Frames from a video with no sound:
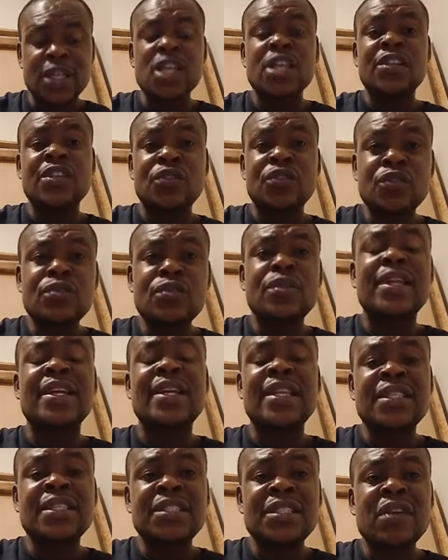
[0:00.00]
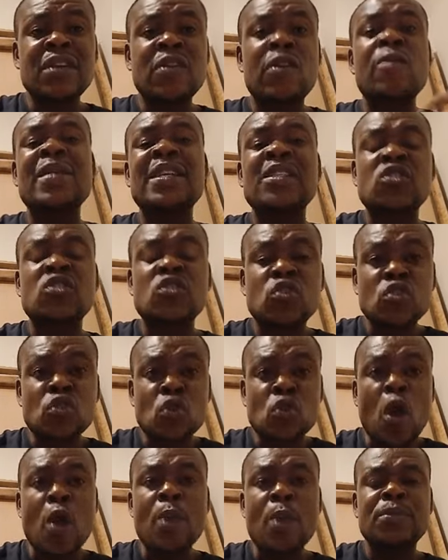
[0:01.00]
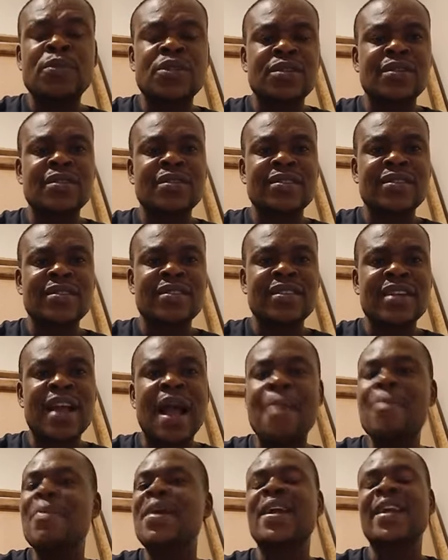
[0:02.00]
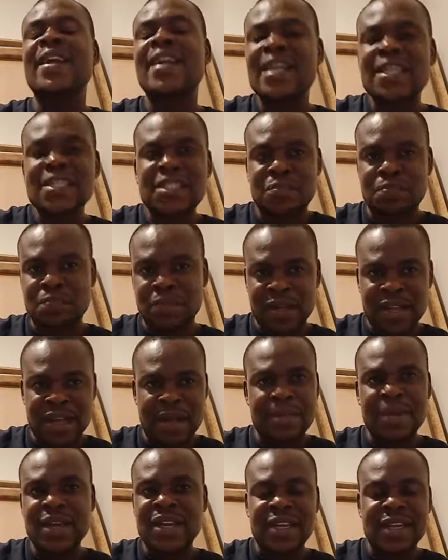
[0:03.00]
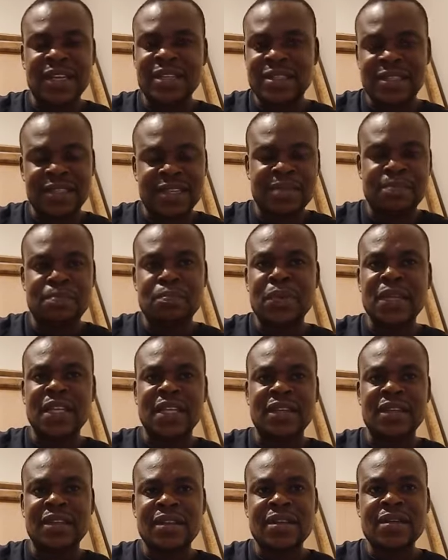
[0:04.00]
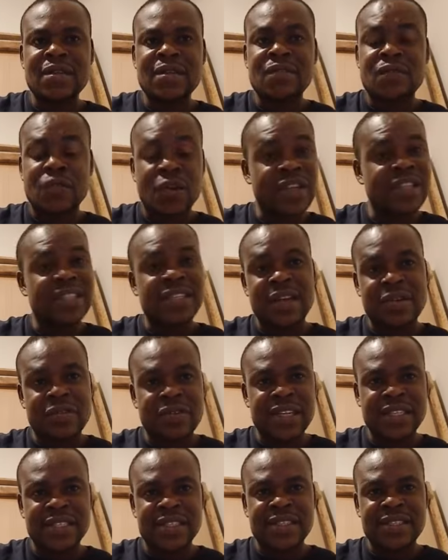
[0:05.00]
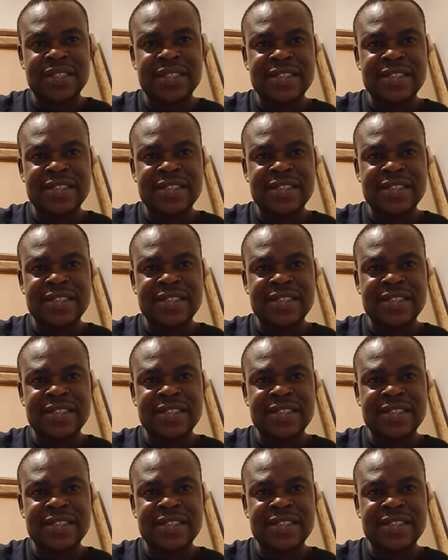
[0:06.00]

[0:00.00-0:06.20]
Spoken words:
Do you know that the Nigerian government snubbed Americans' plea for his arrest?